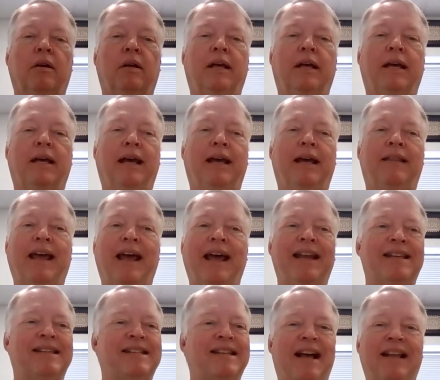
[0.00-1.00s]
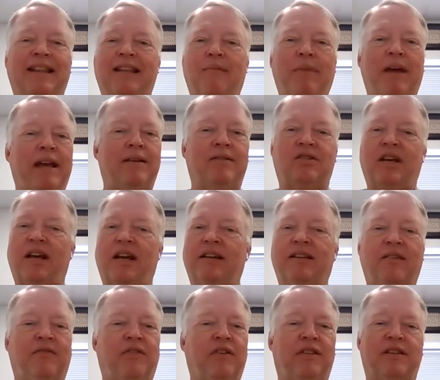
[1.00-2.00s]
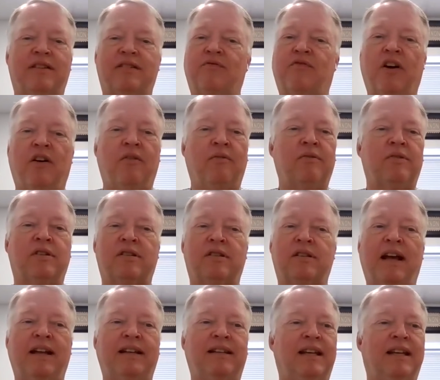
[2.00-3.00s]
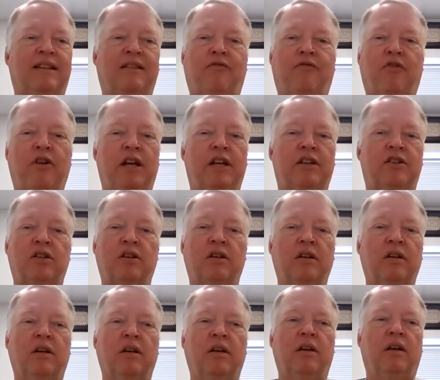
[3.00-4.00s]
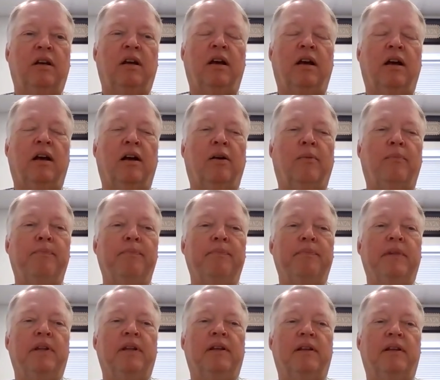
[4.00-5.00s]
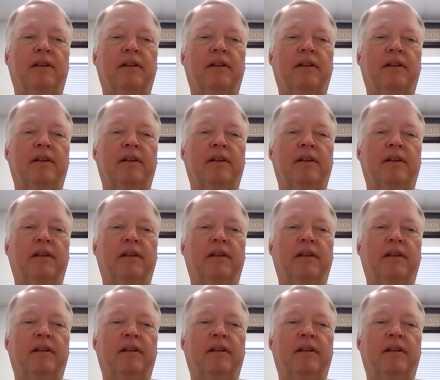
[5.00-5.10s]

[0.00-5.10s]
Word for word: And, and that is not the main objective for this, folks, is not to get the fridge. Um, you can't live in